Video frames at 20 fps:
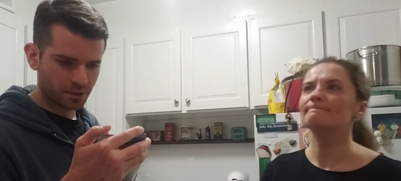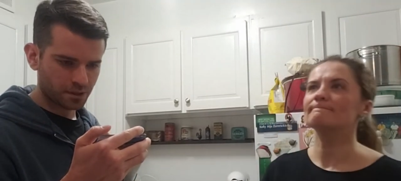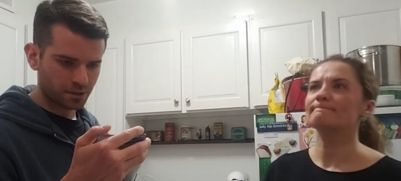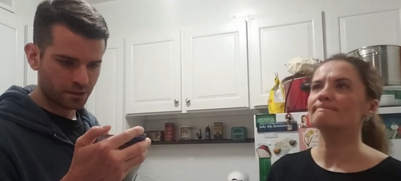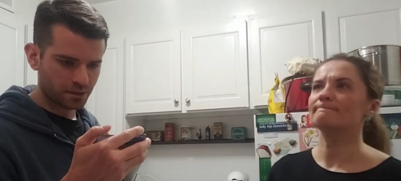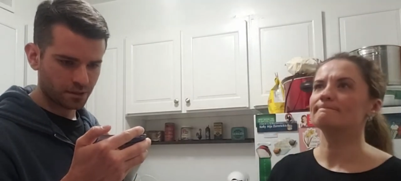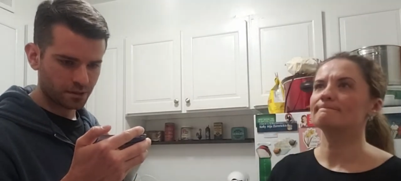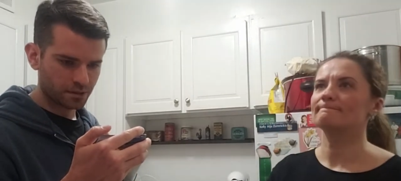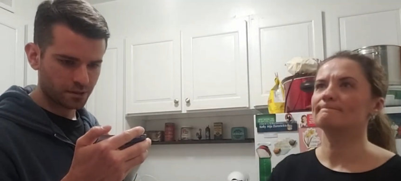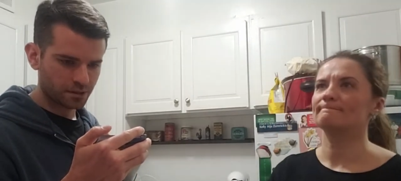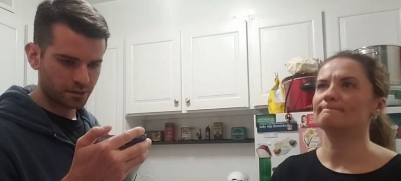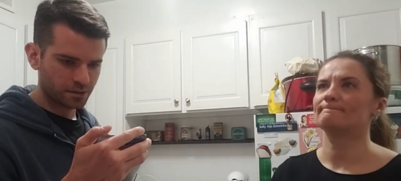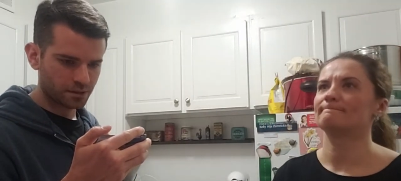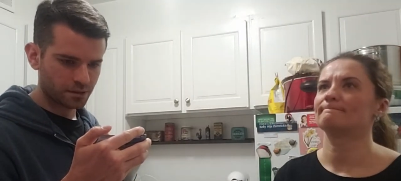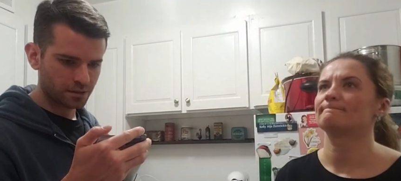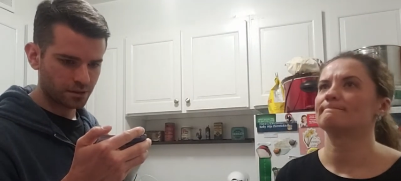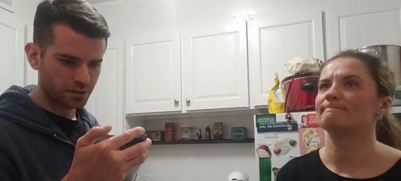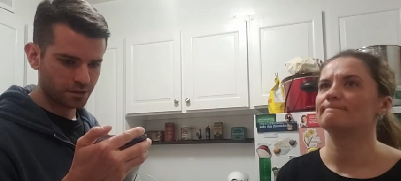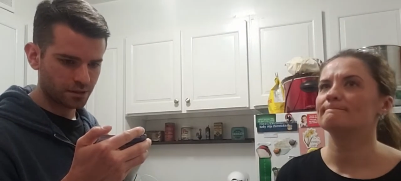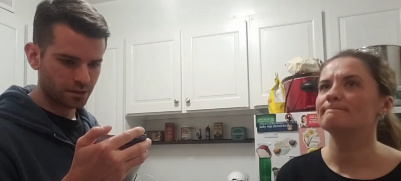
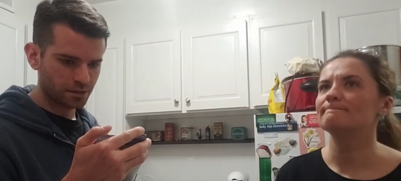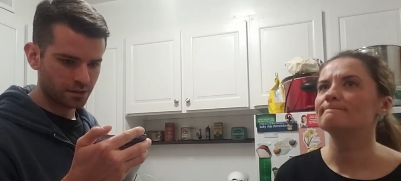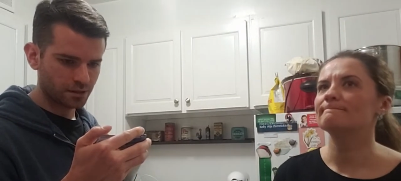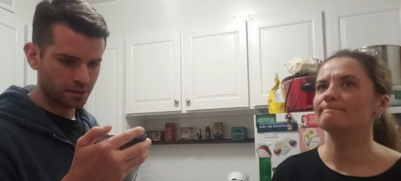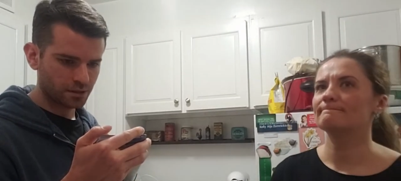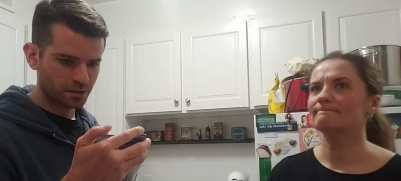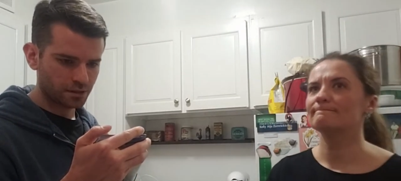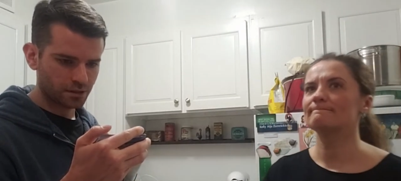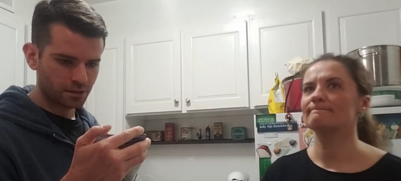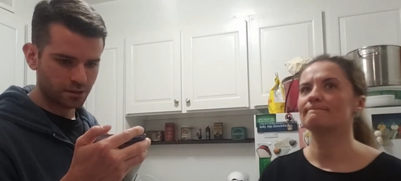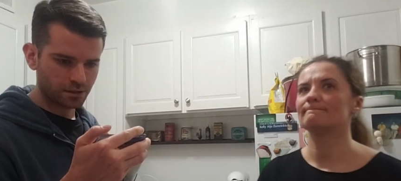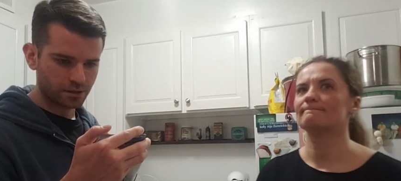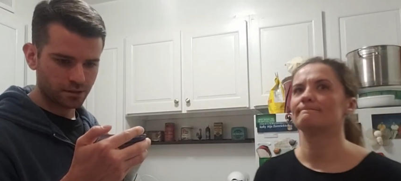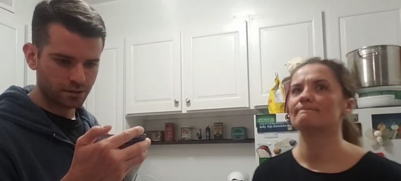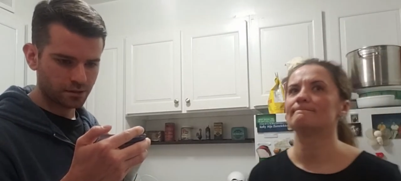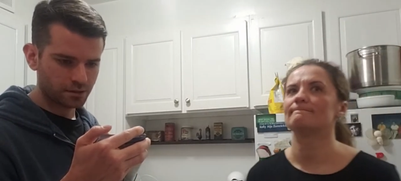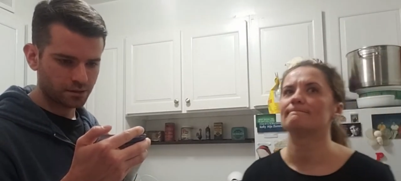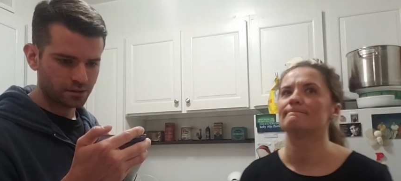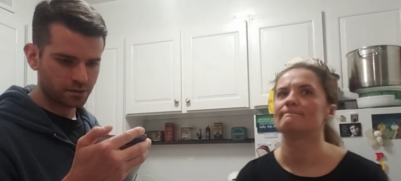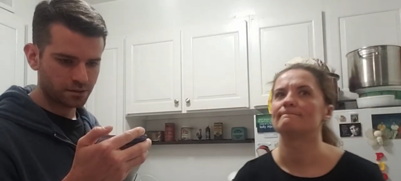
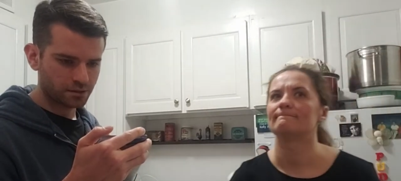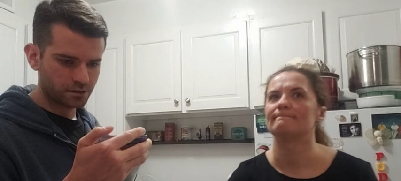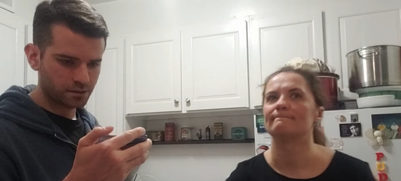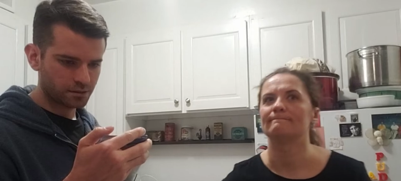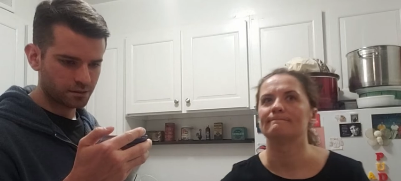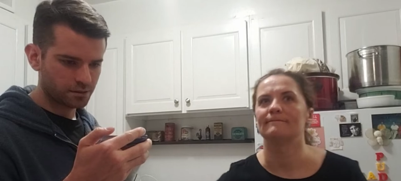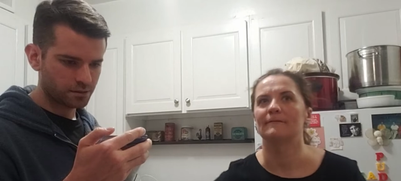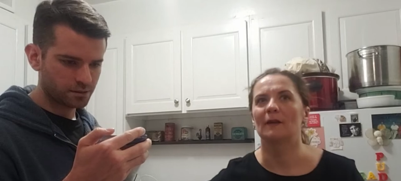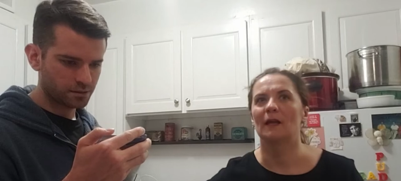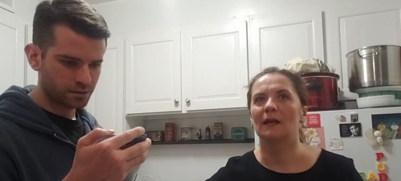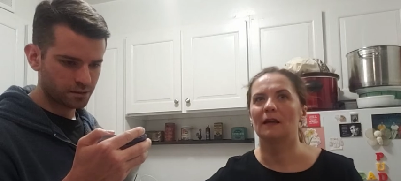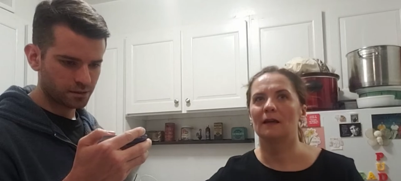Nobody speaks.